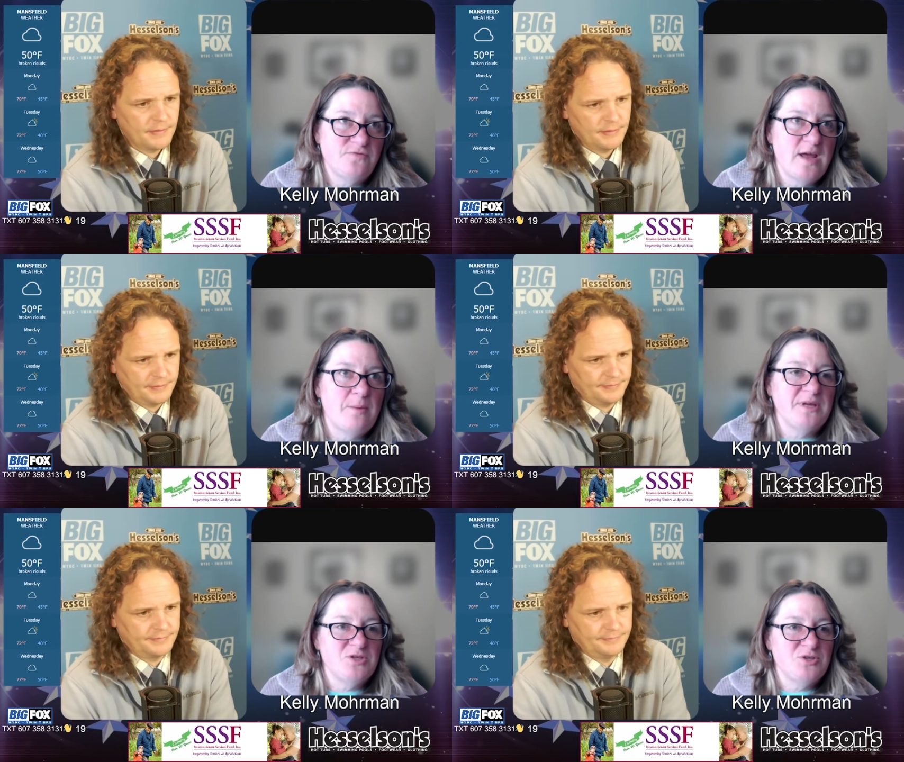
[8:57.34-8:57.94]

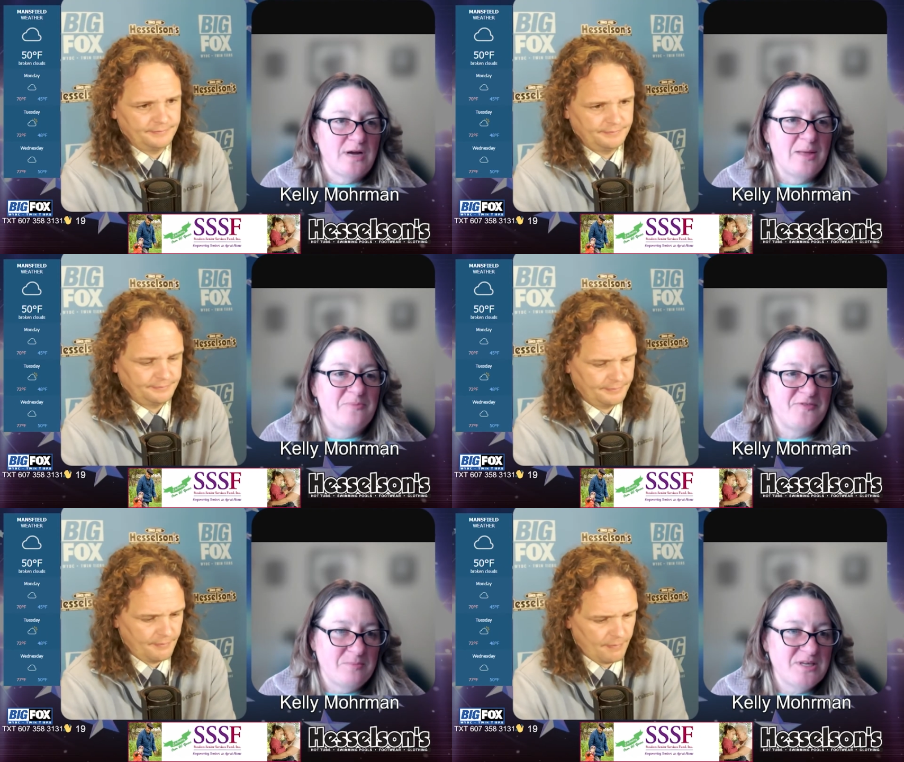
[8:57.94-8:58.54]
Speaker 1: families or help
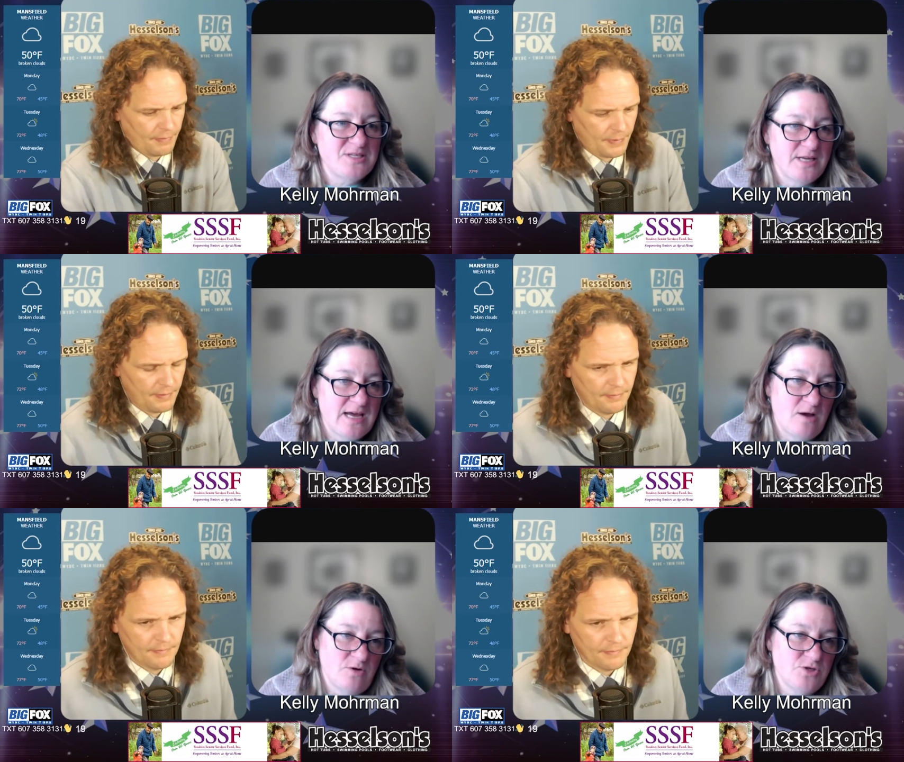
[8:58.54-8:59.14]
families on
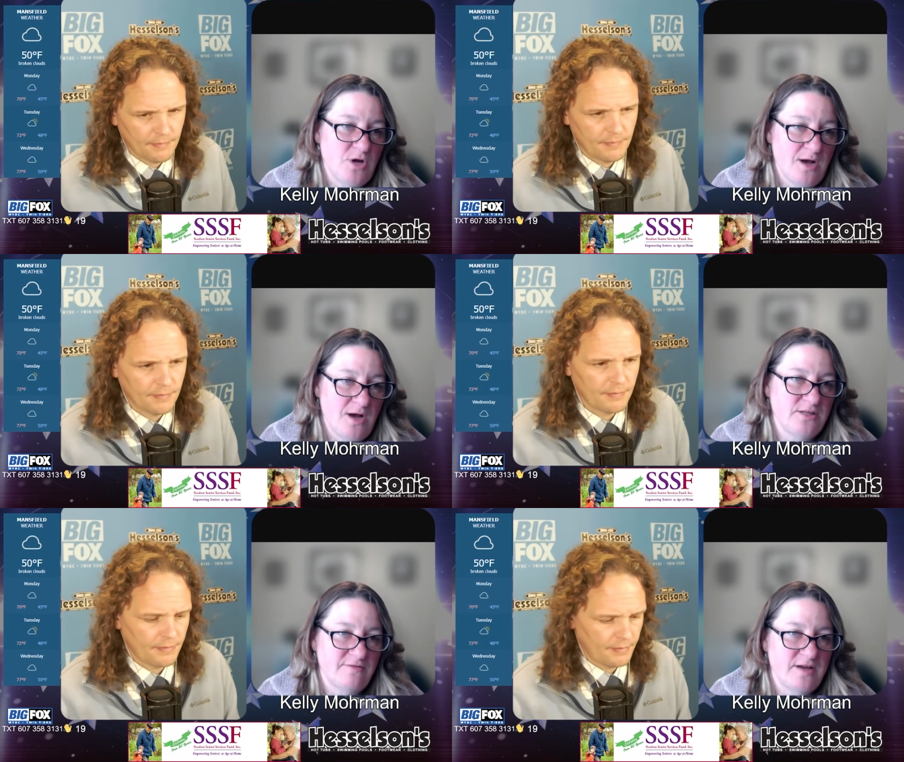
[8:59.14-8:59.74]
how to talk
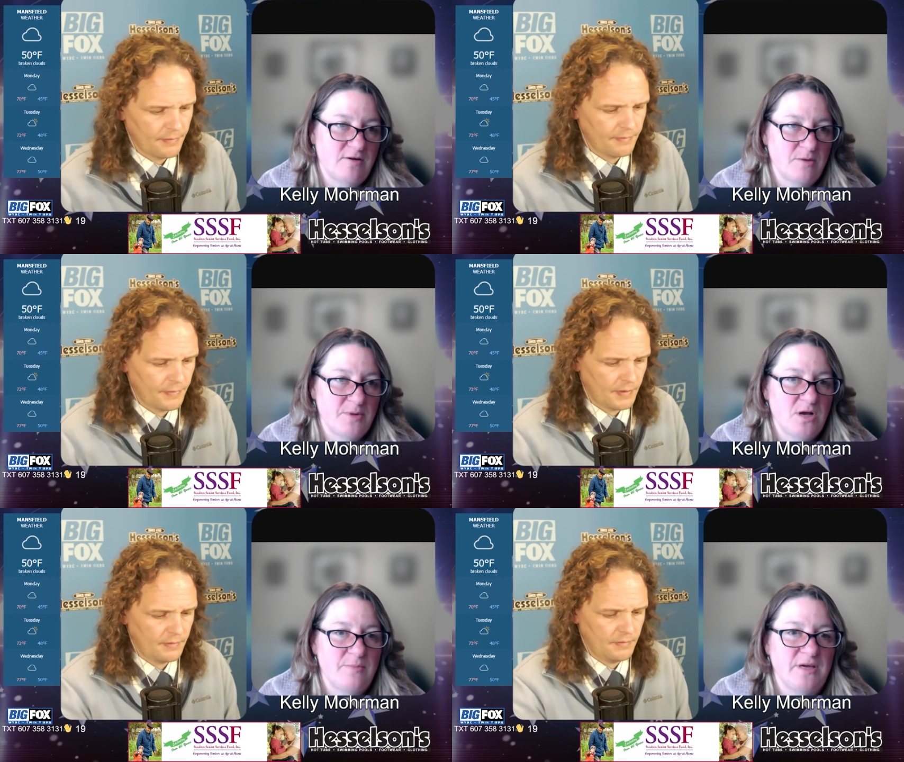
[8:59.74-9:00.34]
to their veteran
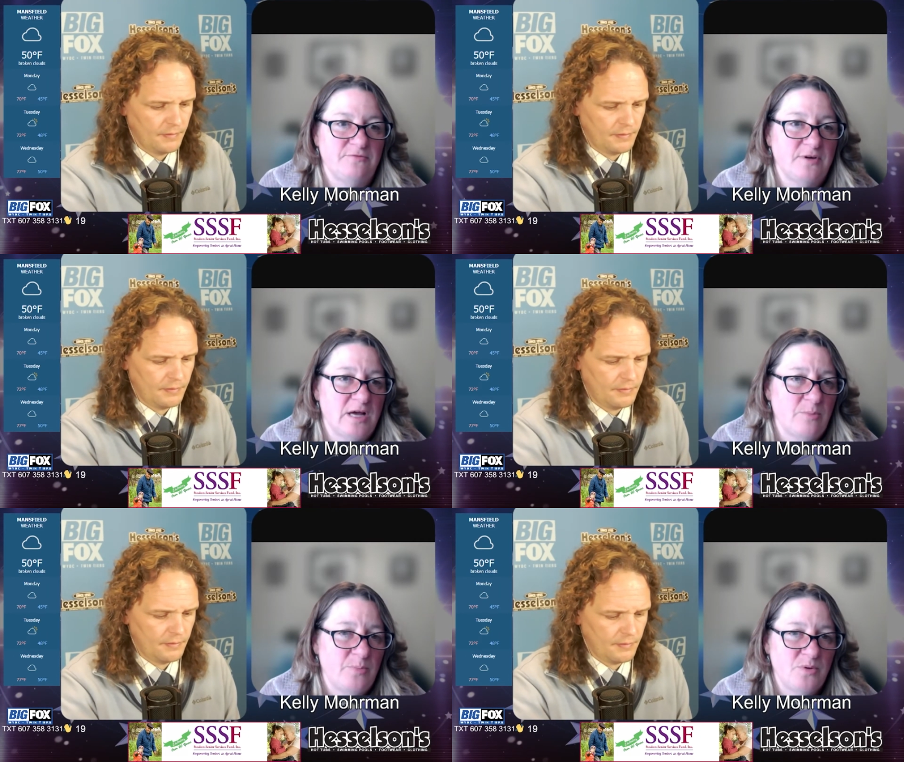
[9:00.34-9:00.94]
about coming in for
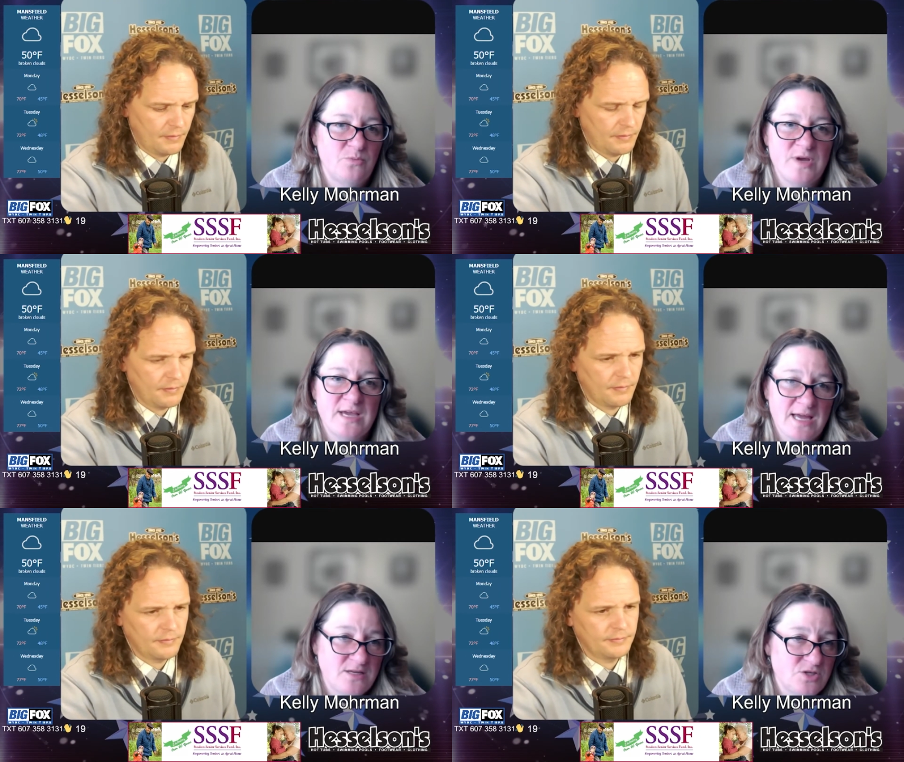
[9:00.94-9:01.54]
help. But we
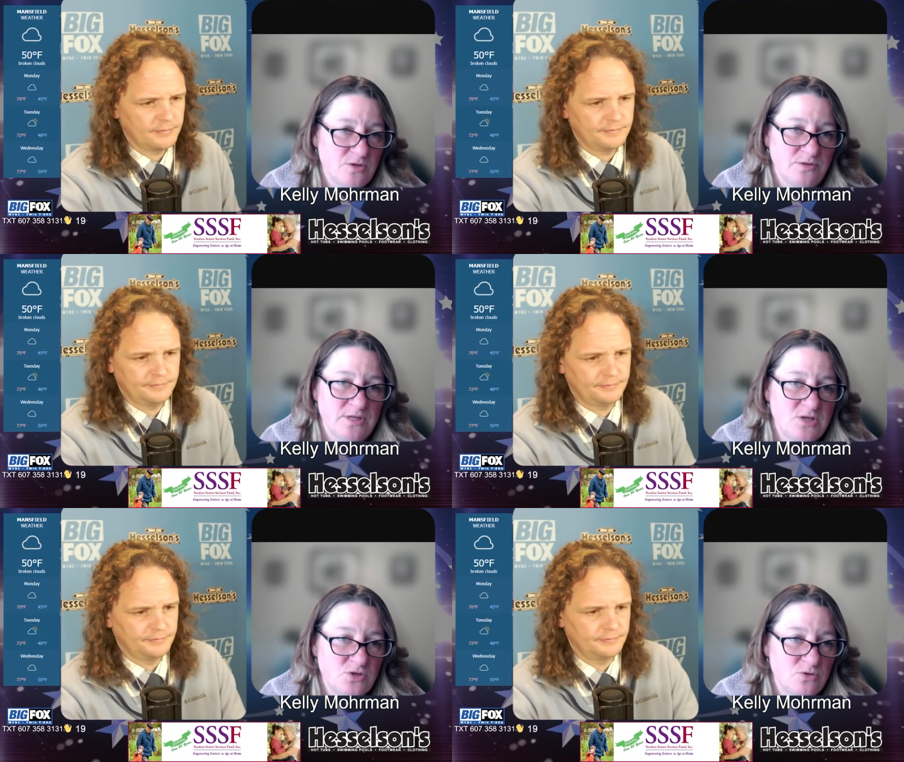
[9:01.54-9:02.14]
can certainly
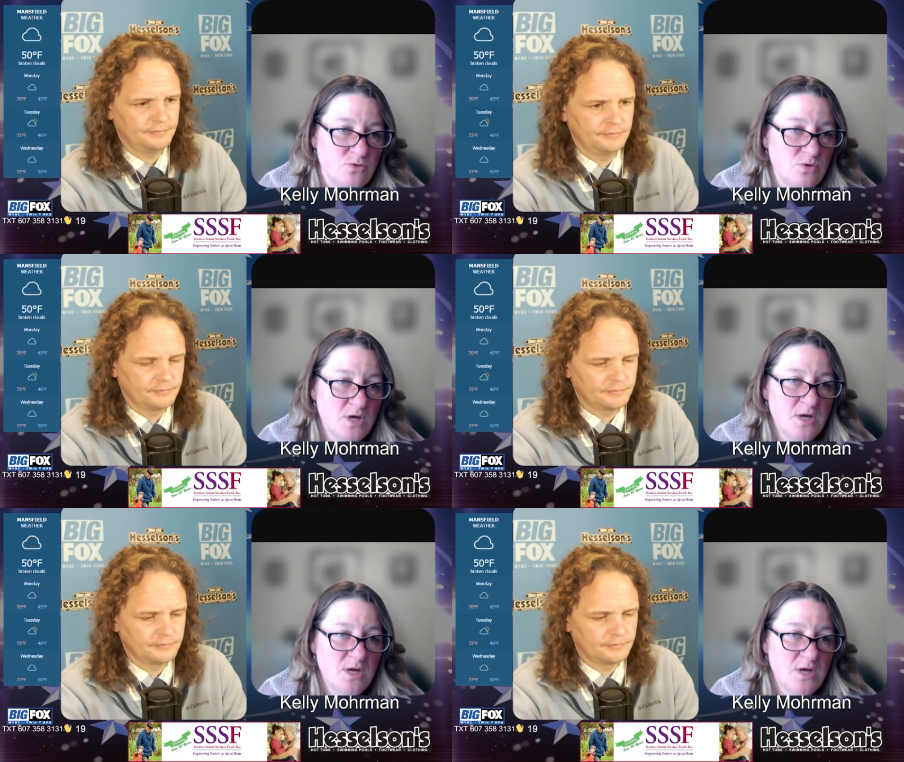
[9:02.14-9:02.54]
do,